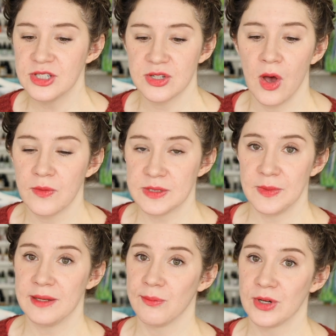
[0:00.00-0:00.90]
just always
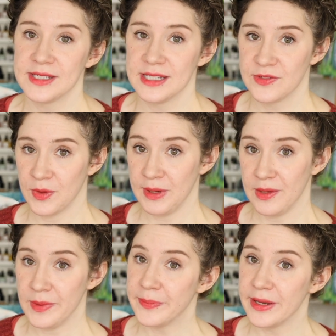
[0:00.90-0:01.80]
made more sense for me
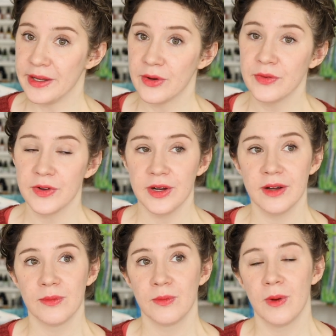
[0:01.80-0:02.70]
to be bending
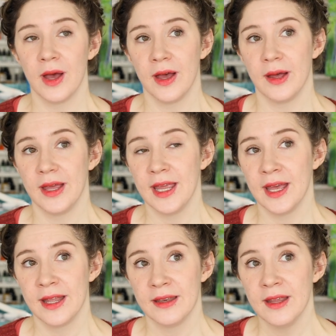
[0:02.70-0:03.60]
over, uh,
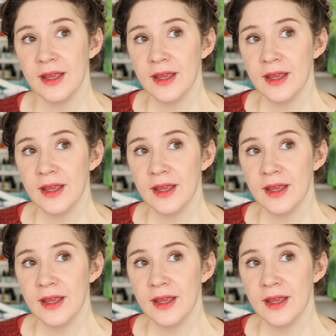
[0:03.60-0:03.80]
and